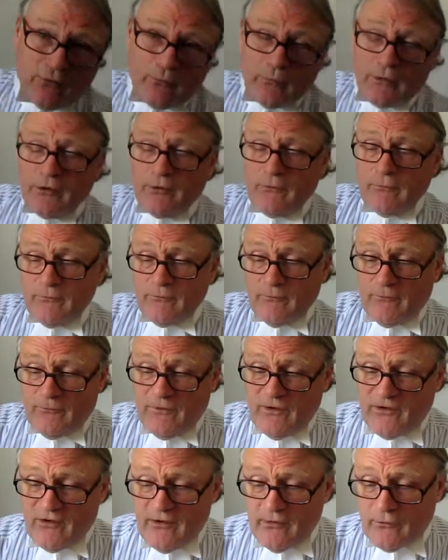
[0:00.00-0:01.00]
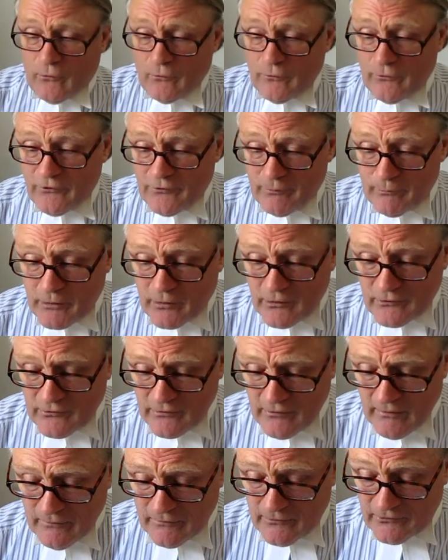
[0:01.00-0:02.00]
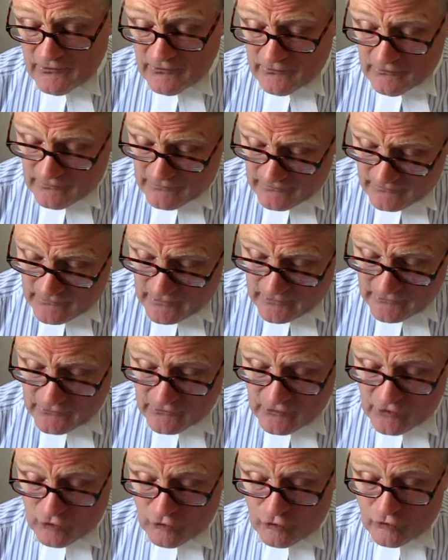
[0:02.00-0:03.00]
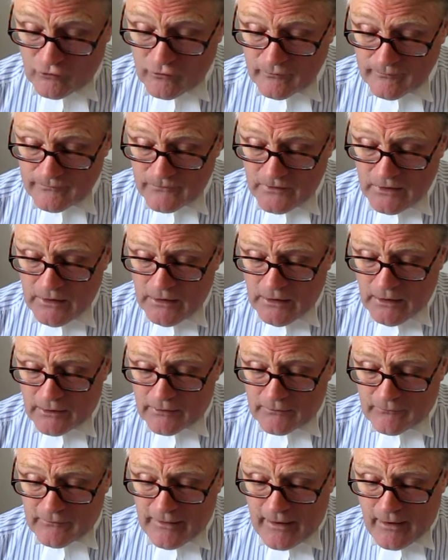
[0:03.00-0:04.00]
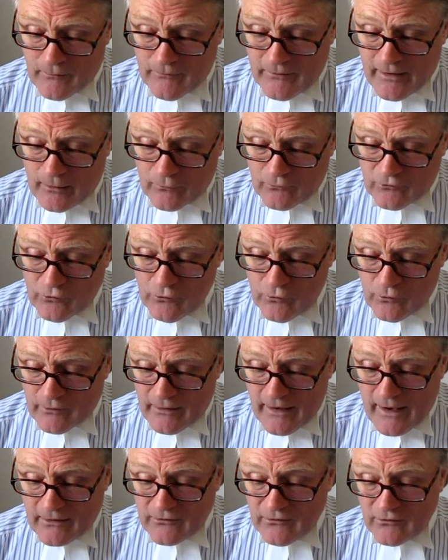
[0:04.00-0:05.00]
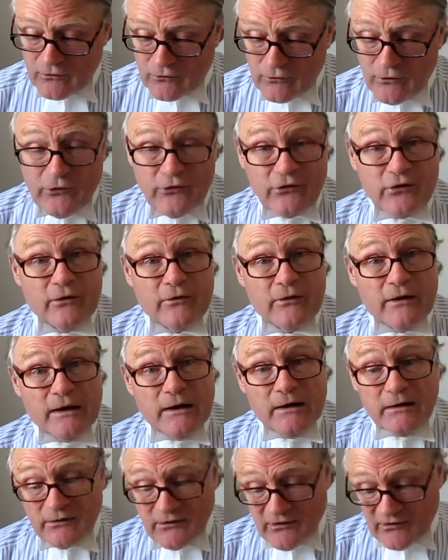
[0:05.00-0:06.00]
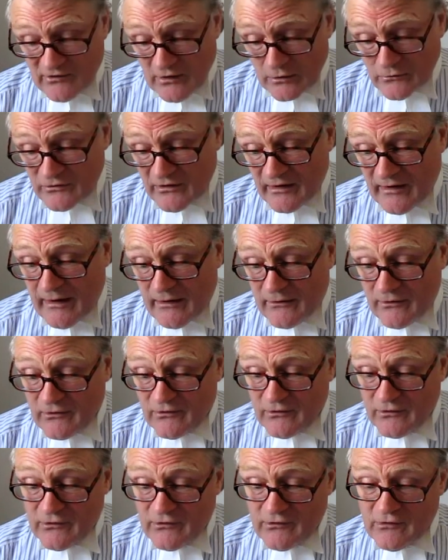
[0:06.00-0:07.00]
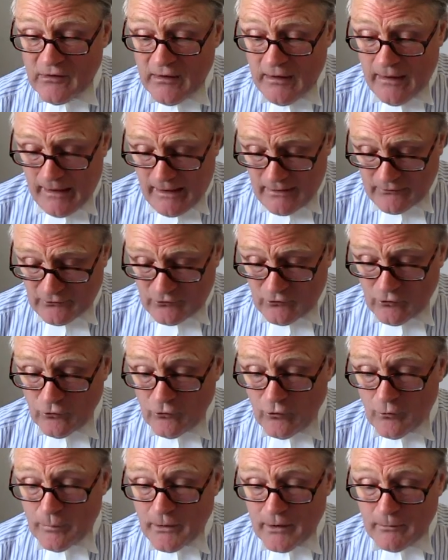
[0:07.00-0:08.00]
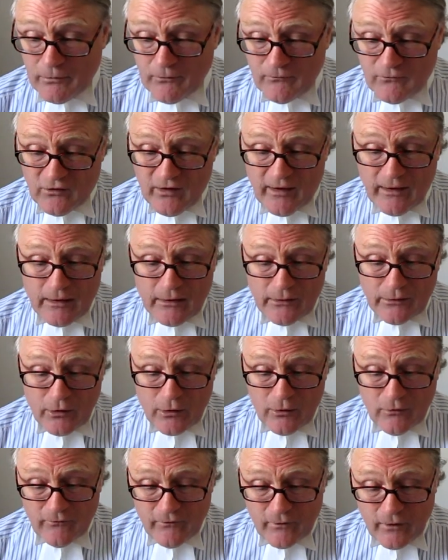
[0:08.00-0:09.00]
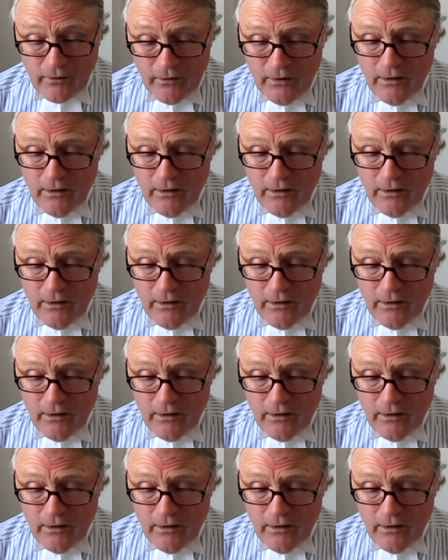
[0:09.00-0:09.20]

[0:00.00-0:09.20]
on where you fit in on this, because this is the third edition, and now Tugendhat and Christie are the consulting editors, as two new people have taken over.